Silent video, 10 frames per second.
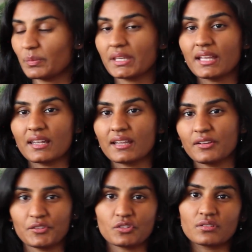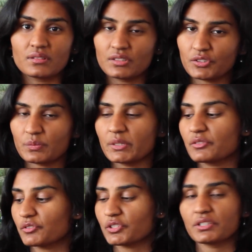beginning your
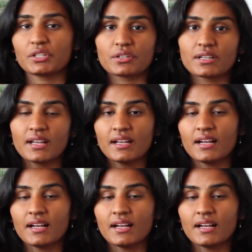spiritual journey, or